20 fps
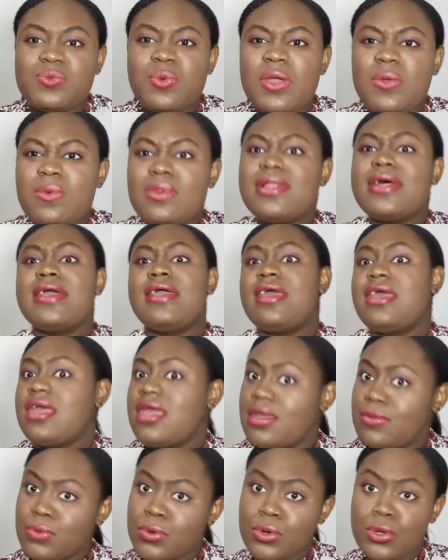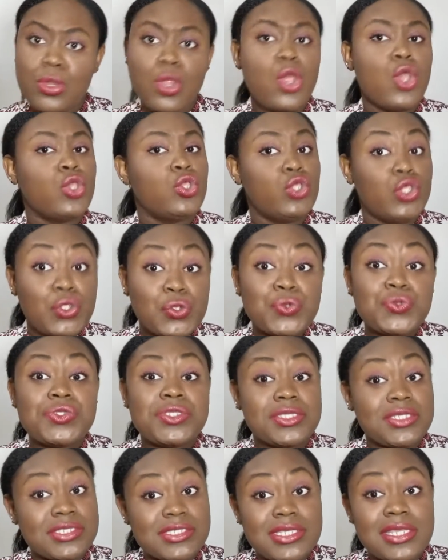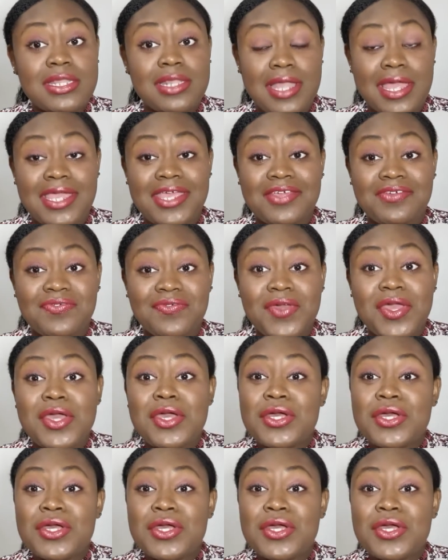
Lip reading: when will I ever use this in life?